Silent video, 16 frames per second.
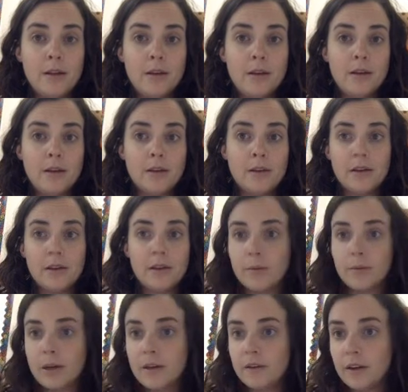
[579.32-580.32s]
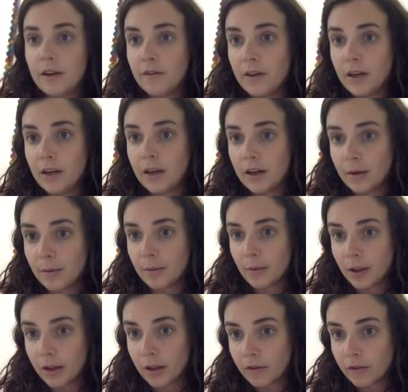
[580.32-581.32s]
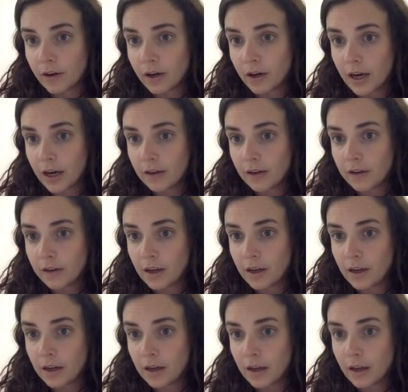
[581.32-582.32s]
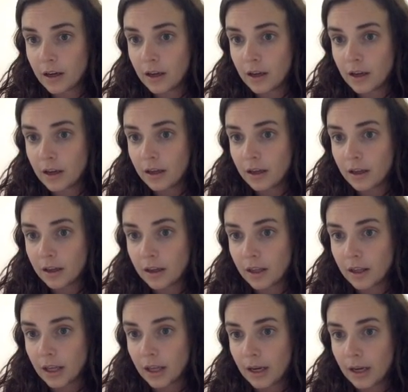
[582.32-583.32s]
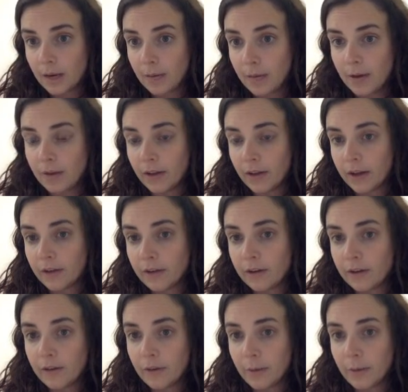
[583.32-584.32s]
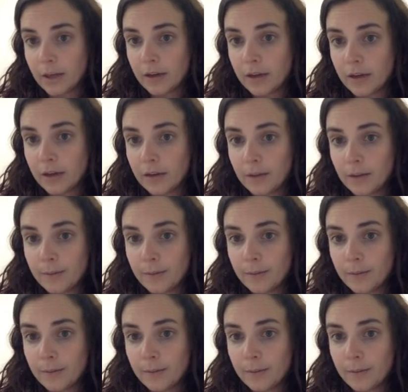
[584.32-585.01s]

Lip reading: because that's where I saved it. And I'm going to look for SE claim. I have a lot of stuff on my desktop.